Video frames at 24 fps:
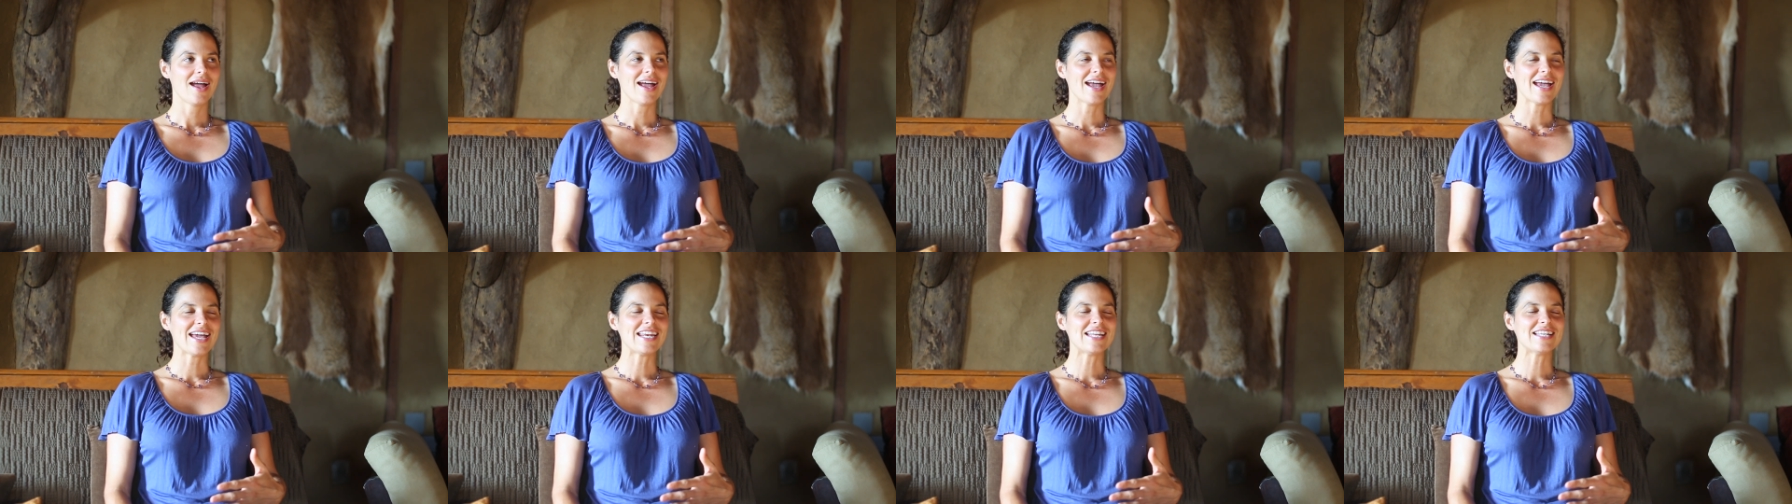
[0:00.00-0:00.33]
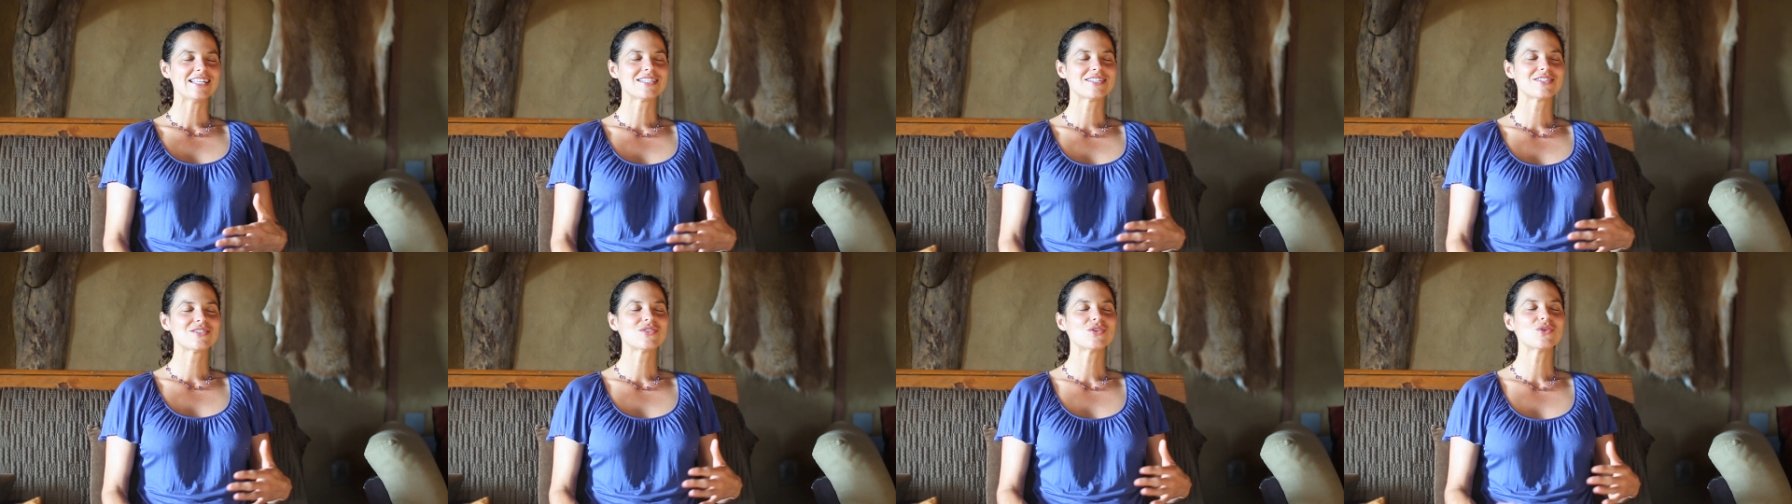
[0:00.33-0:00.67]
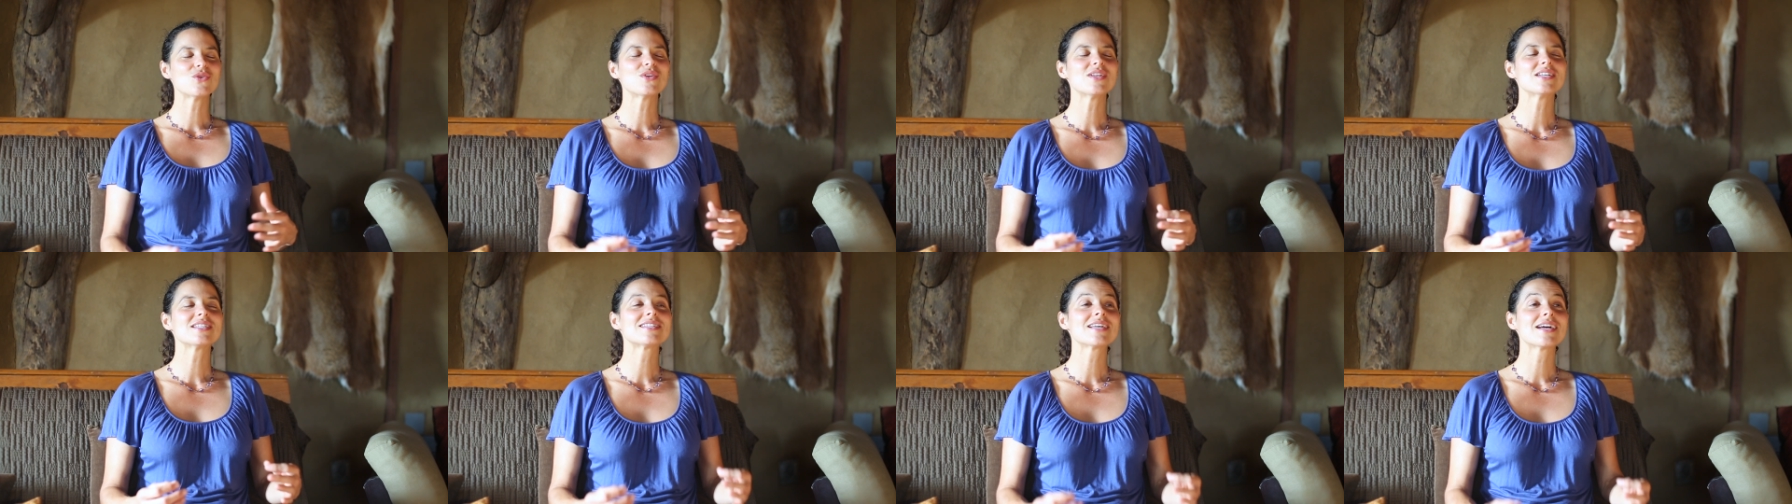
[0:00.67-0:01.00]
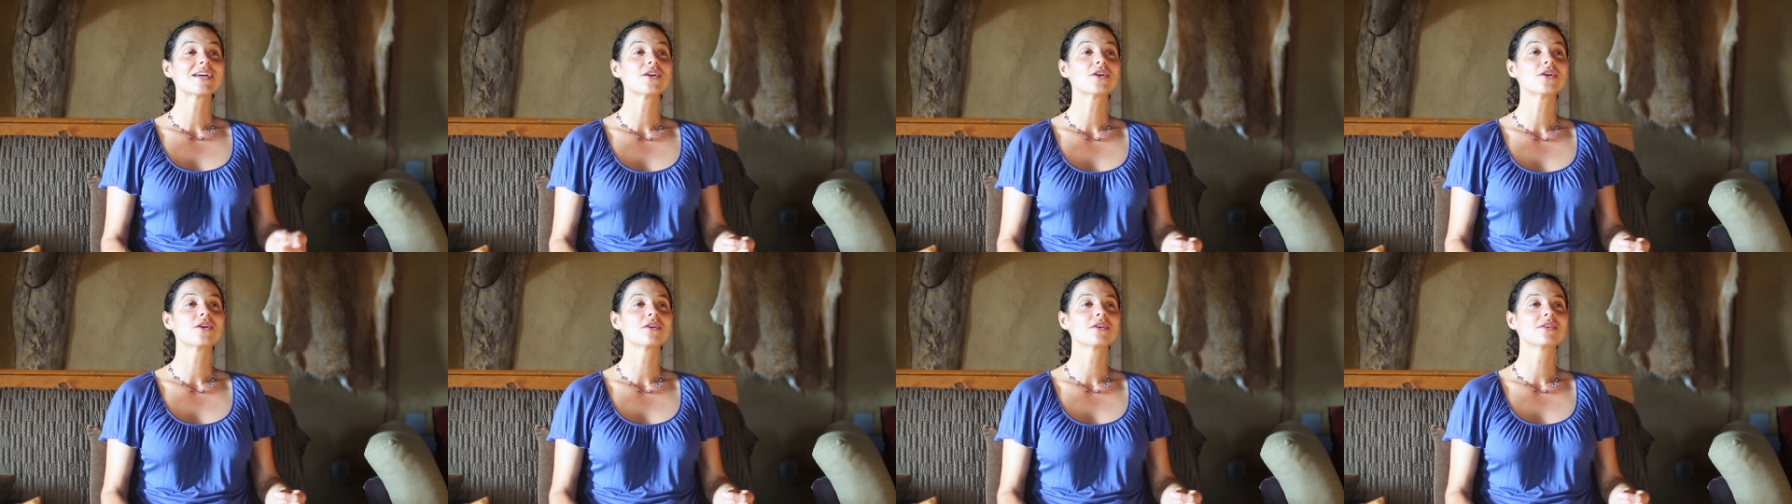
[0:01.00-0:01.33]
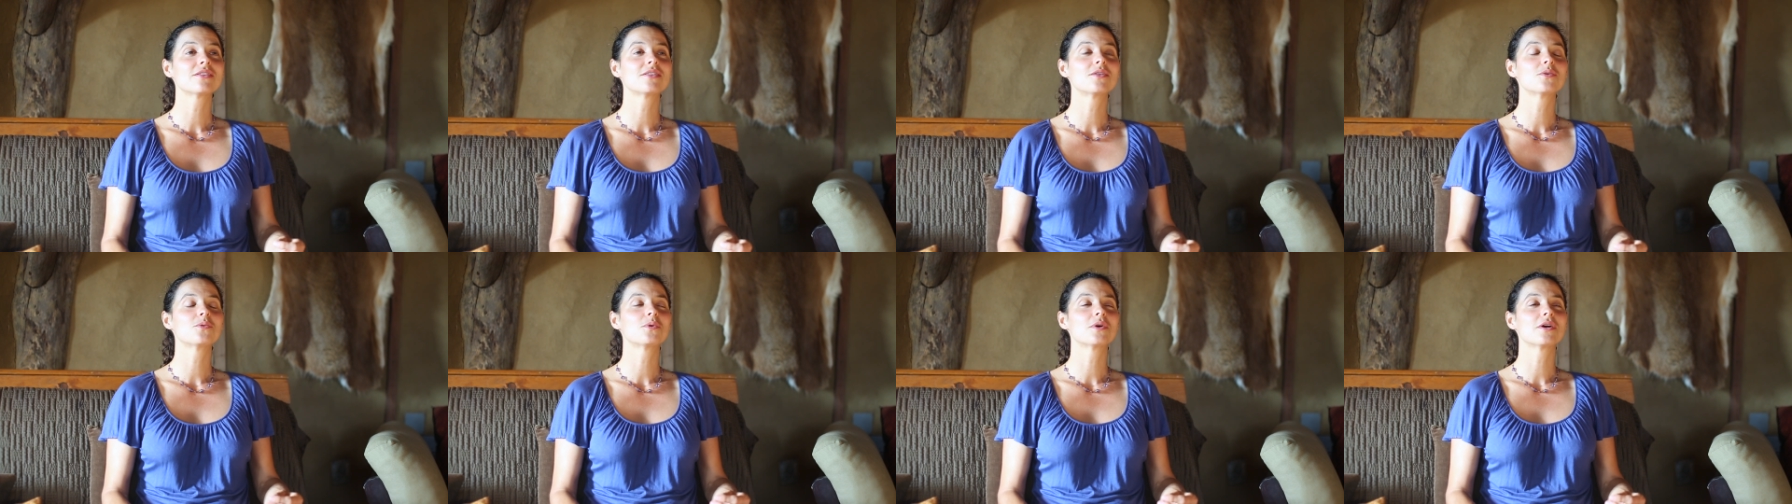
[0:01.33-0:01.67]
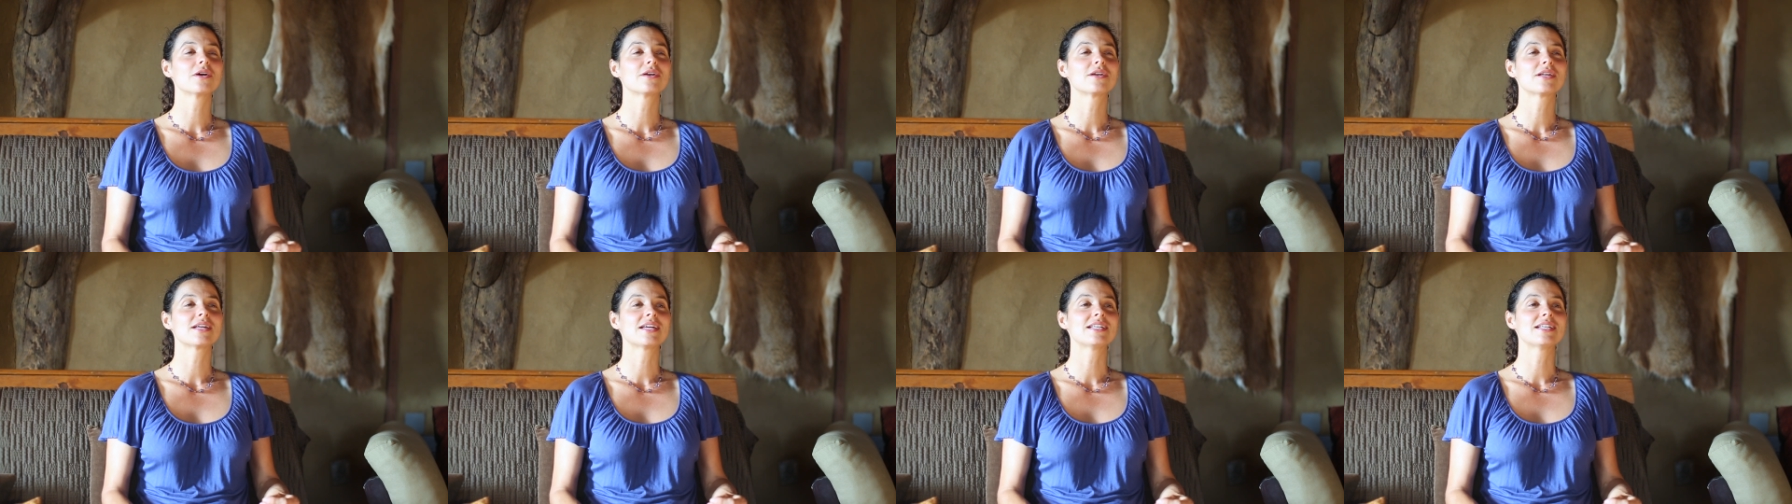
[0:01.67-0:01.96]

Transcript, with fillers: And as soon as I heard the word